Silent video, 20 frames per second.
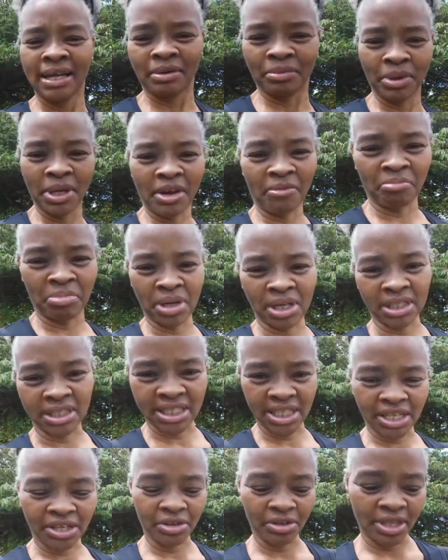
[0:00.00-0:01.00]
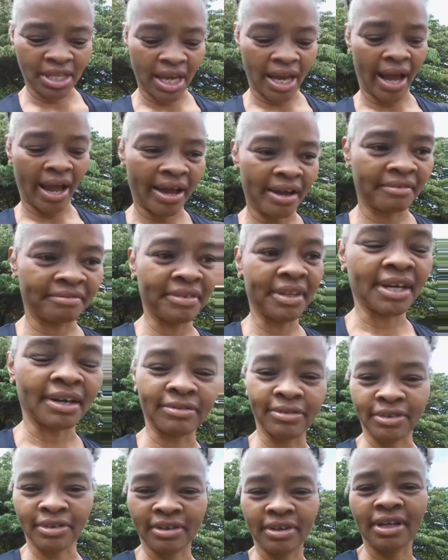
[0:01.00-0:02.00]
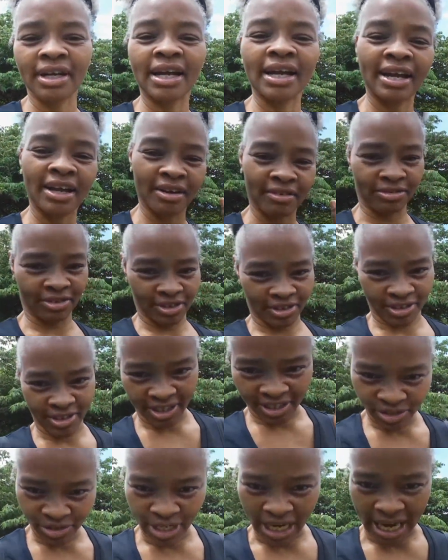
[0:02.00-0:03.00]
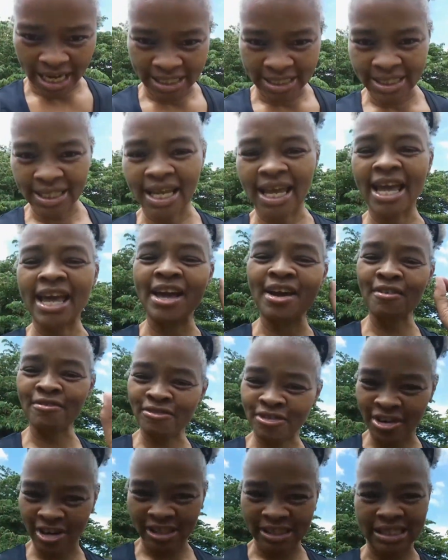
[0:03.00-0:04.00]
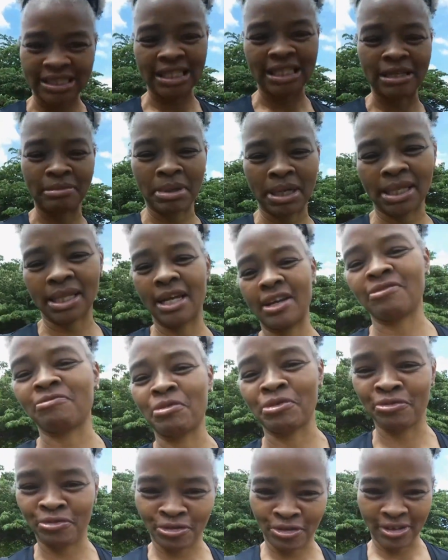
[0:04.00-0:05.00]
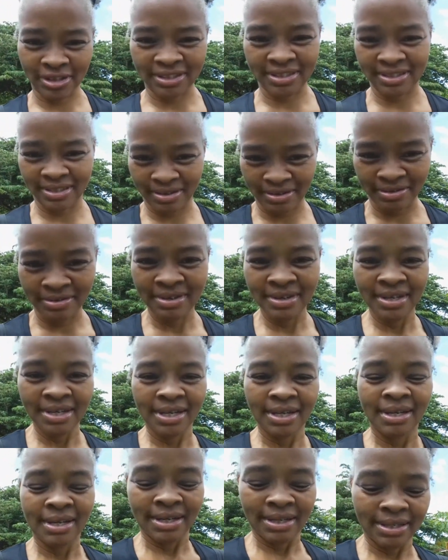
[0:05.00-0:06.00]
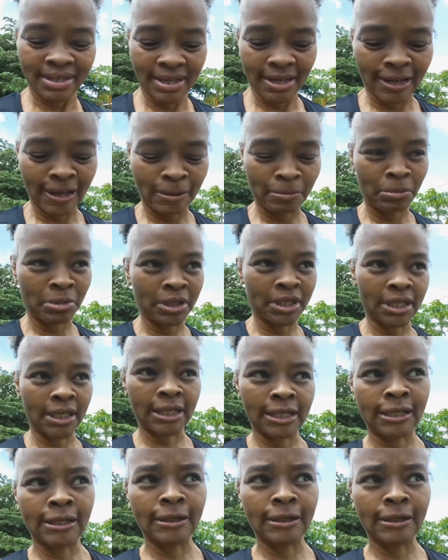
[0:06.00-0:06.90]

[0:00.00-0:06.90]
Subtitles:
We have bugs here that I have never, ever, you guys, ever seen in my life before. So, yeah, but,